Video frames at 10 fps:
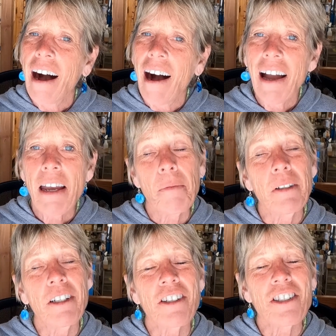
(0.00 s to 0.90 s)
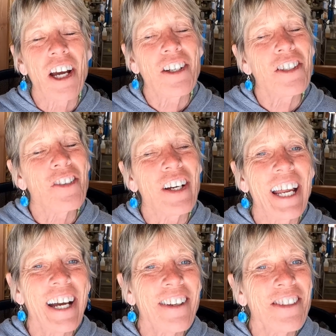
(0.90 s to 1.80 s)
am a little challenged right
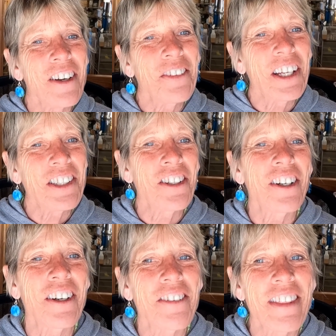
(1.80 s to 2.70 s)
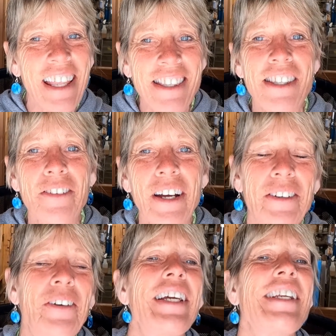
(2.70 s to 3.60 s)
now, so I'm not sure if that's the
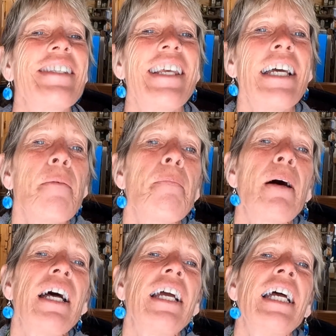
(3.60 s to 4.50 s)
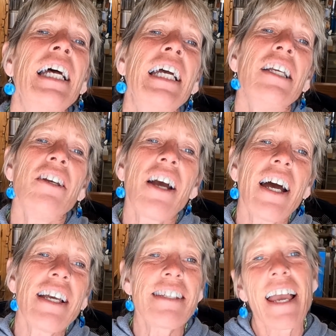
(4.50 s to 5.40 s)
right way to say it, but you
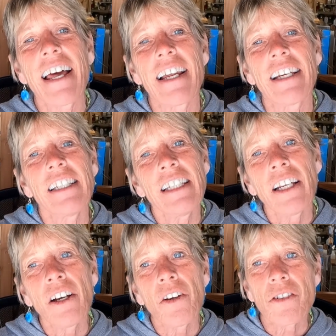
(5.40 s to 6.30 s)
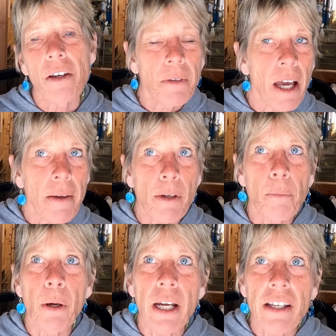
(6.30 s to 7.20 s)
guys get it. You know, sometimes our
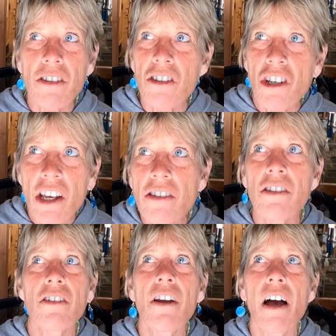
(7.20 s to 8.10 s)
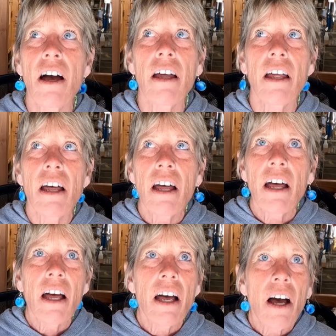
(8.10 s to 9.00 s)
brains just do not
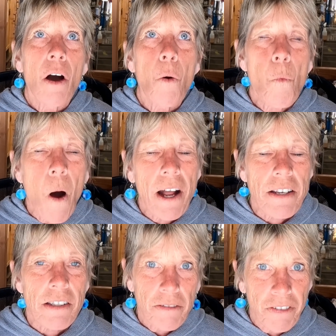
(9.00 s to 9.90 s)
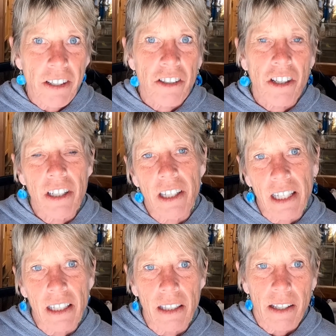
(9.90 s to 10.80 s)
want to function
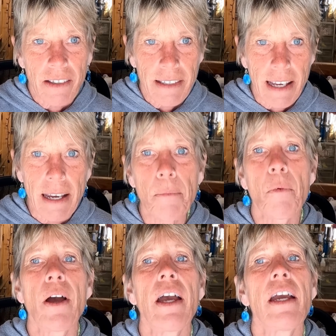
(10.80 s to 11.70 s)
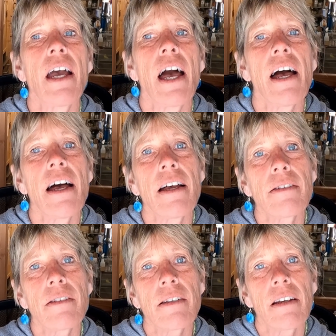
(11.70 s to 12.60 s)
in the same way
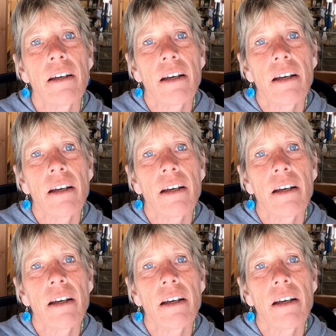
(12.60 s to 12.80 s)
as